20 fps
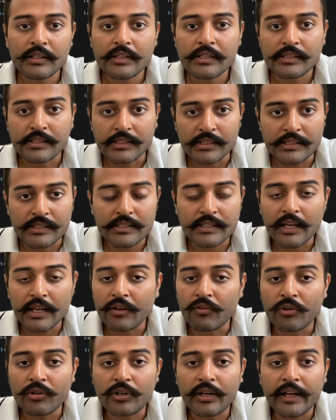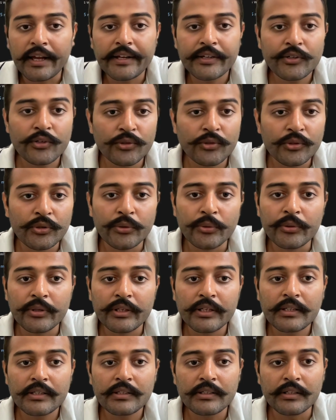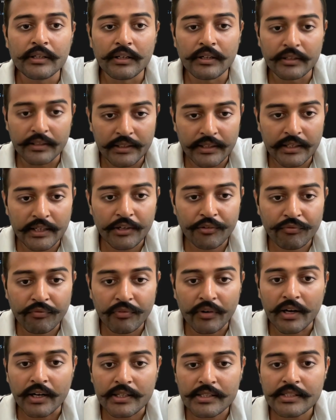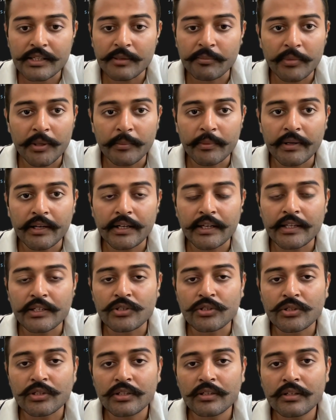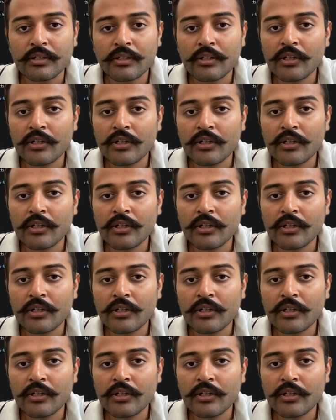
since I would like to do it really fast implementation,